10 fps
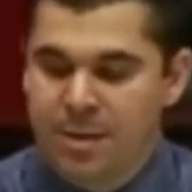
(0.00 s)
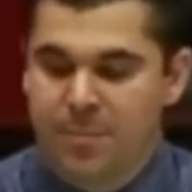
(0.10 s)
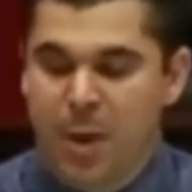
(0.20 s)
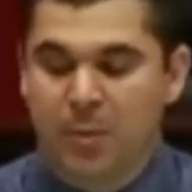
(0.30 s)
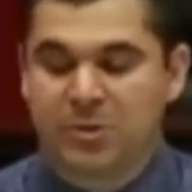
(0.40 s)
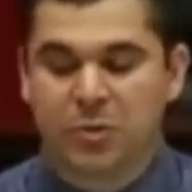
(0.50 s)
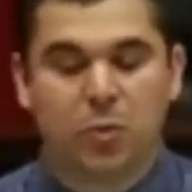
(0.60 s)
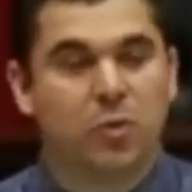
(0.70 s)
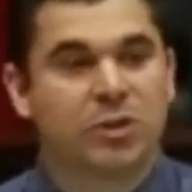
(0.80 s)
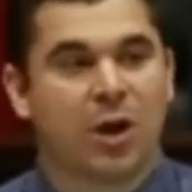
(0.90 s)
The public
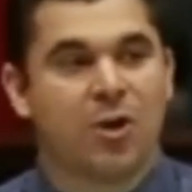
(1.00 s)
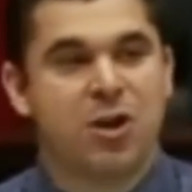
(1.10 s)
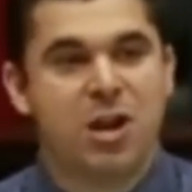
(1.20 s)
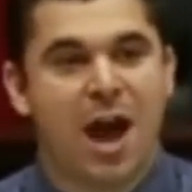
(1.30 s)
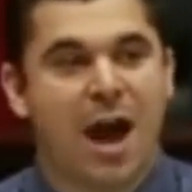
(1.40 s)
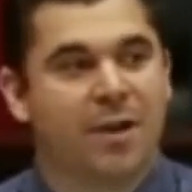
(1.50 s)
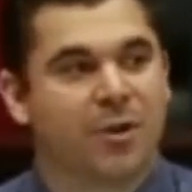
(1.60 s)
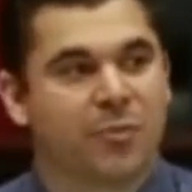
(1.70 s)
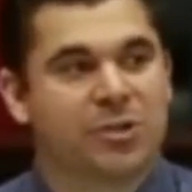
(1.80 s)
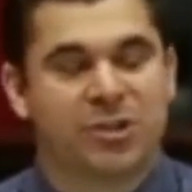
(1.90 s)
schools are not a
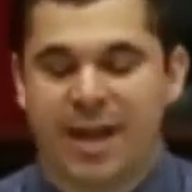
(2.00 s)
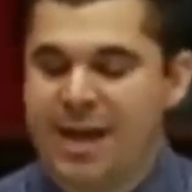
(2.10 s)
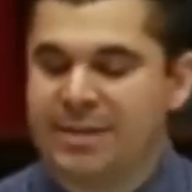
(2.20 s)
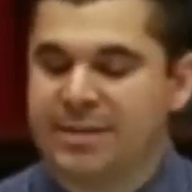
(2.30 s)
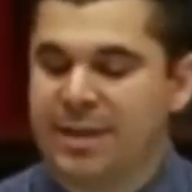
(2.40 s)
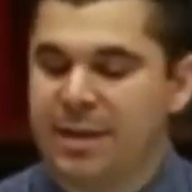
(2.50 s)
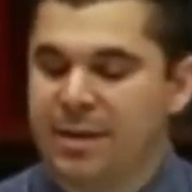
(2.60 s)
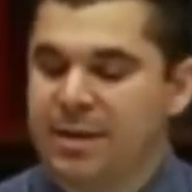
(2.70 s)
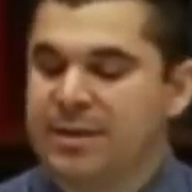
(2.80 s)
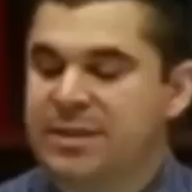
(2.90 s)
Christian entity.
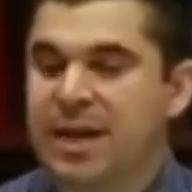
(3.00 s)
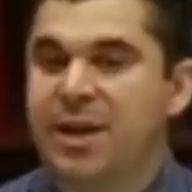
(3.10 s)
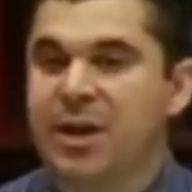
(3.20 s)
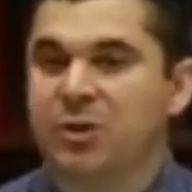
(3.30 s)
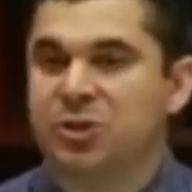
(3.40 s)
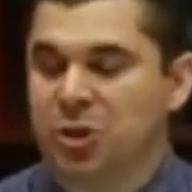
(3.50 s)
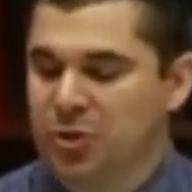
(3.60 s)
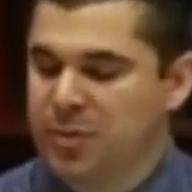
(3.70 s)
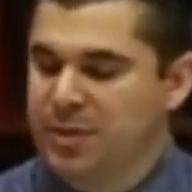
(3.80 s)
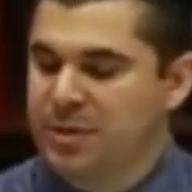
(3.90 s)
Sending our
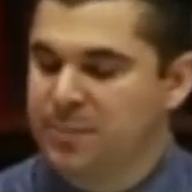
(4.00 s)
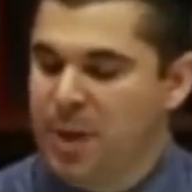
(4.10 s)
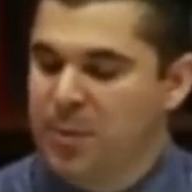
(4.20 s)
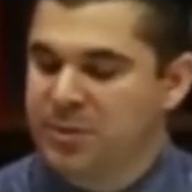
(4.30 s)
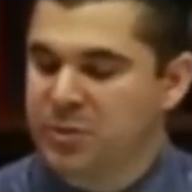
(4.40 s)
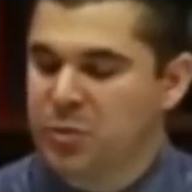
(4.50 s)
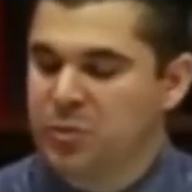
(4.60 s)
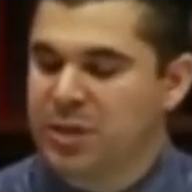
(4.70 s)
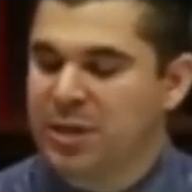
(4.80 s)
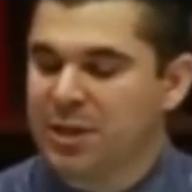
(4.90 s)
children to the public
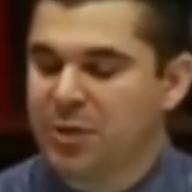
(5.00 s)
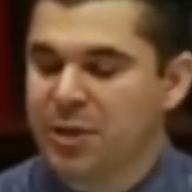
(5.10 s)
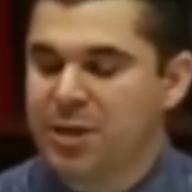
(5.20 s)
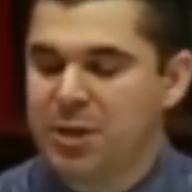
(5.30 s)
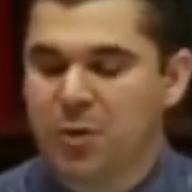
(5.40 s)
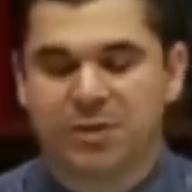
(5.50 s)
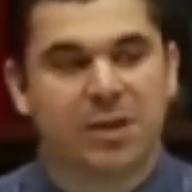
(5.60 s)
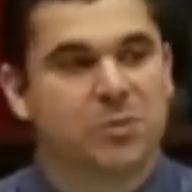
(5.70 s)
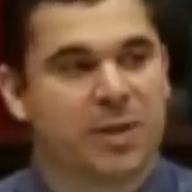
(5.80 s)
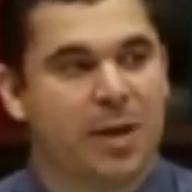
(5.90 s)
schools clearly yokes
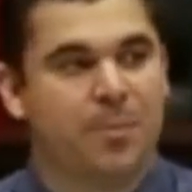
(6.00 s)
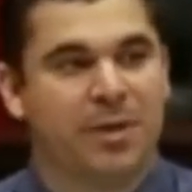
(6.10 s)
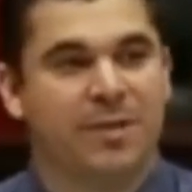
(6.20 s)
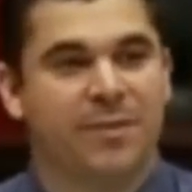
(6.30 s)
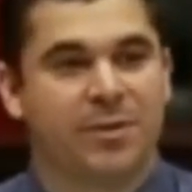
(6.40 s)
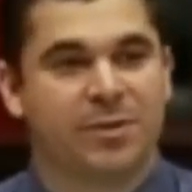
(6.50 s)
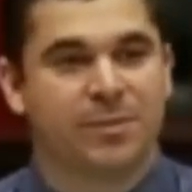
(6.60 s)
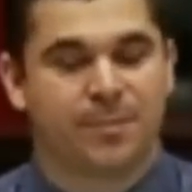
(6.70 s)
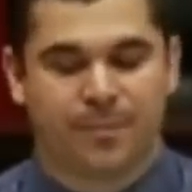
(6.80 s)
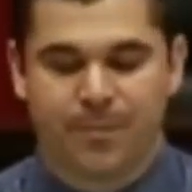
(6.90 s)
us with
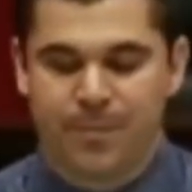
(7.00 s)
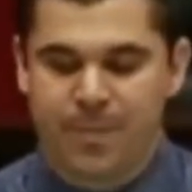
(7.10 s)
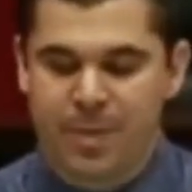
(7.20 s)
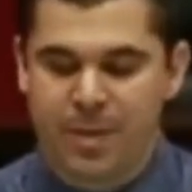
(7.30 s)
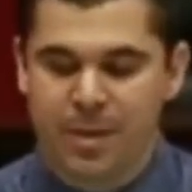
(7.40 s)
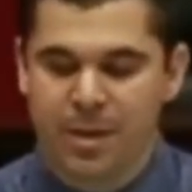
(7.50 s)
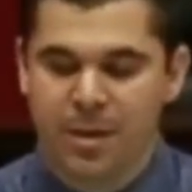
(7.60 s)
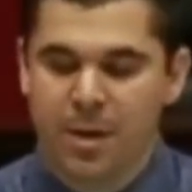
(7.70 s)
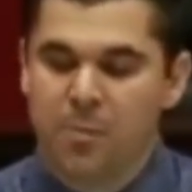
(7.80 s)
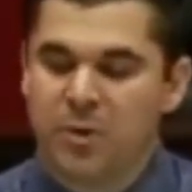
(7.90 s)
unbelievers.
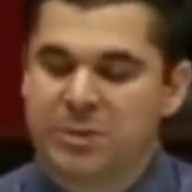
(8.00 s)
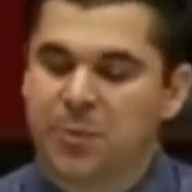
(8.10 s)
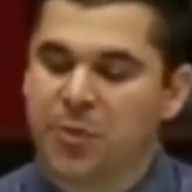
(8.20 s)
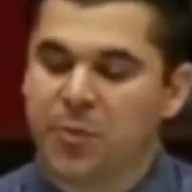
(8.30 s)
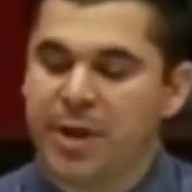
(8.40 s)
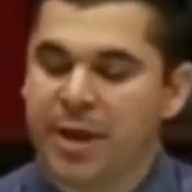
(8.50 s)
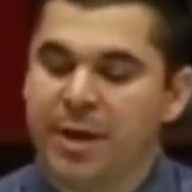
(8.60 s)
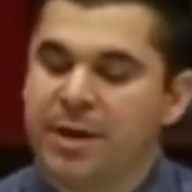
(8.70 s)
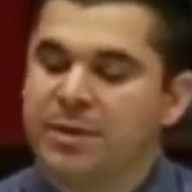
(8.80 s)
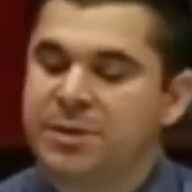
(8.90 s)
Principle 3,
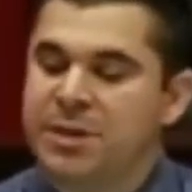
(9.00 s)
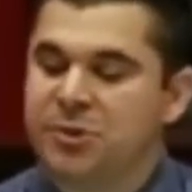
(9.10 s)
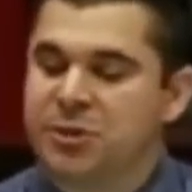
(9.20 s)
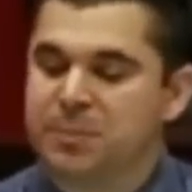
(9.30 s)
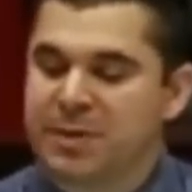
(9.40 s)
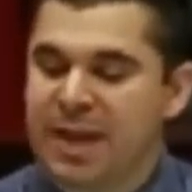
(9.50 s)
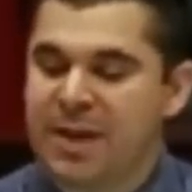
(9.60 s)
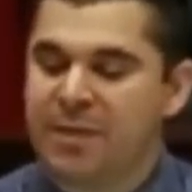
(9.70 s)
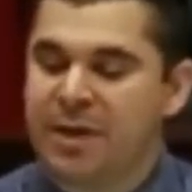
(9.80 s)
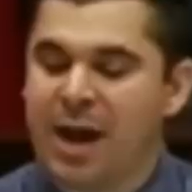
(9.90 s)
teachers must
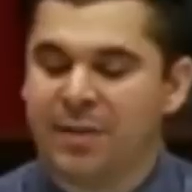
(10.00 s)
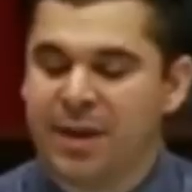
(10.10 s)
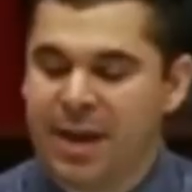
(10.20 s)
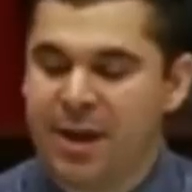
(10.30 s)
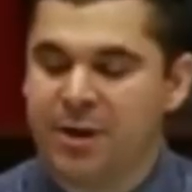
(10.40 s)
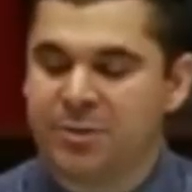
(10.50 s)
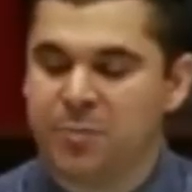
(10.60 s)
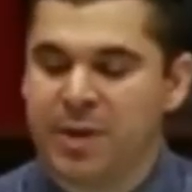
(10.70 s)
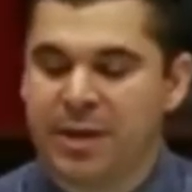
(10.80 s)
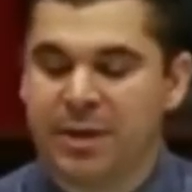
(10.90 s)
have a godly character
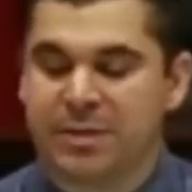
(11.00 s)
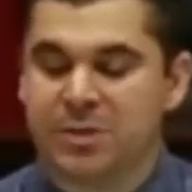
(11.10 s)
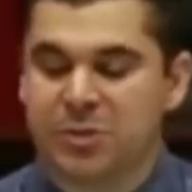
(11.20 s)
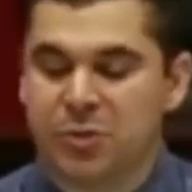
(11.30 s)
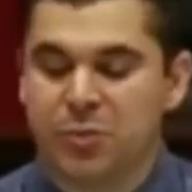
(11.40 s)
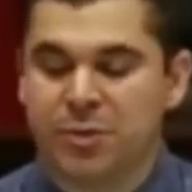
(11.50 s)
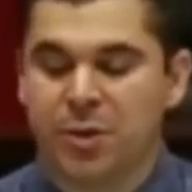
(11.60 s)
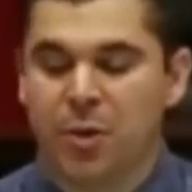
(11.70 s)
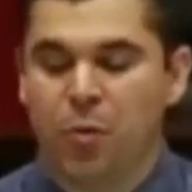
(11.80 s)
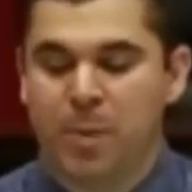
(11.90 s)
because a student
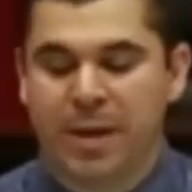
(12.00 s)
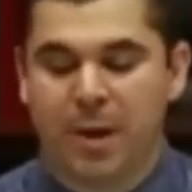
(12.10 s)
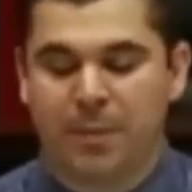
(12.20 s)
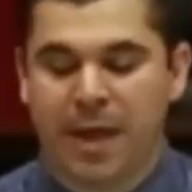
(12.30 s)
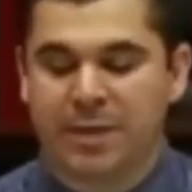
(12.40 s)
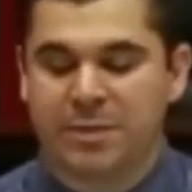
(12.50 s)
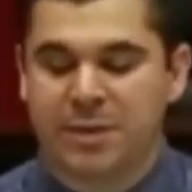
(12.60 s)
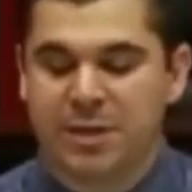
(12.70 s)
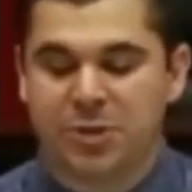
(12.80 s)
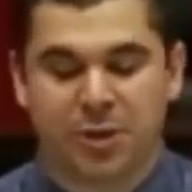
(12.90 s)
will become like his
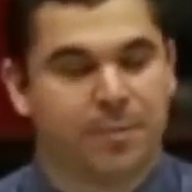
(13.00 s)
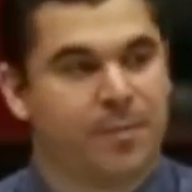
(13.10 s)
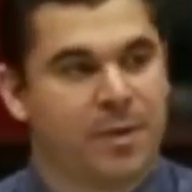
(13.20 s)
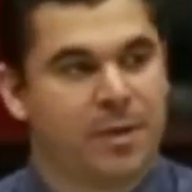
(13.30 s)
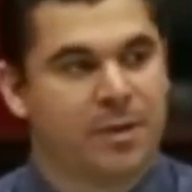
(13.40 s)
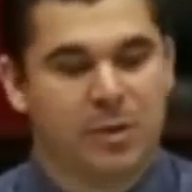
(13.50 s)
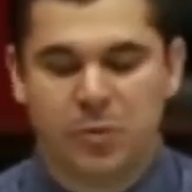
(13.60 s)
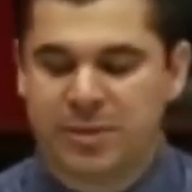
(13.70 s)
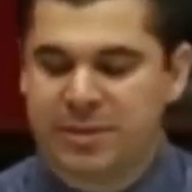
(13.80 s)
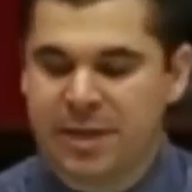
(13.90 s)
teacher.
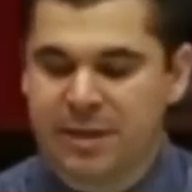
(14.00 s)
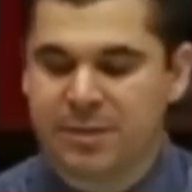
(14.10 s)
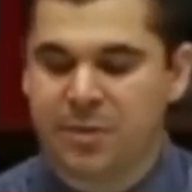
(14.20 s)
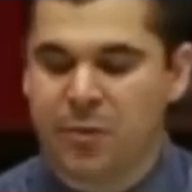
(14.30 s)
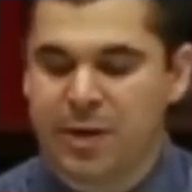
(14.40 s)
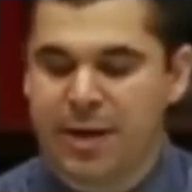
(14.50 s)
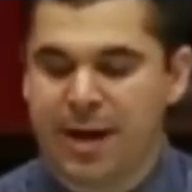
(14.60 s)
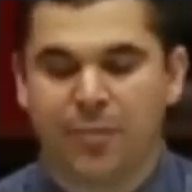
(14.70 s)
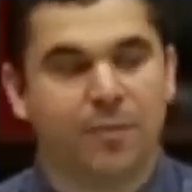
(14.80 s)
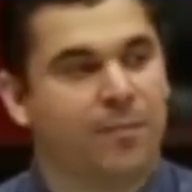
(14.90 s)
Luke
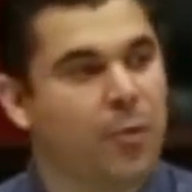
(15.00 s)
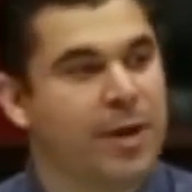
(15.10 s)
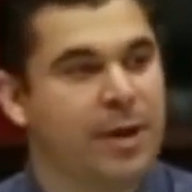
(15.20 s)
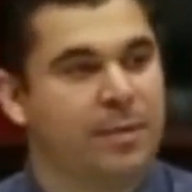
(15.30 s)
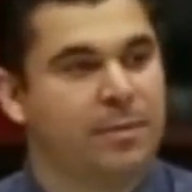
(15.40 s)
6:39-40.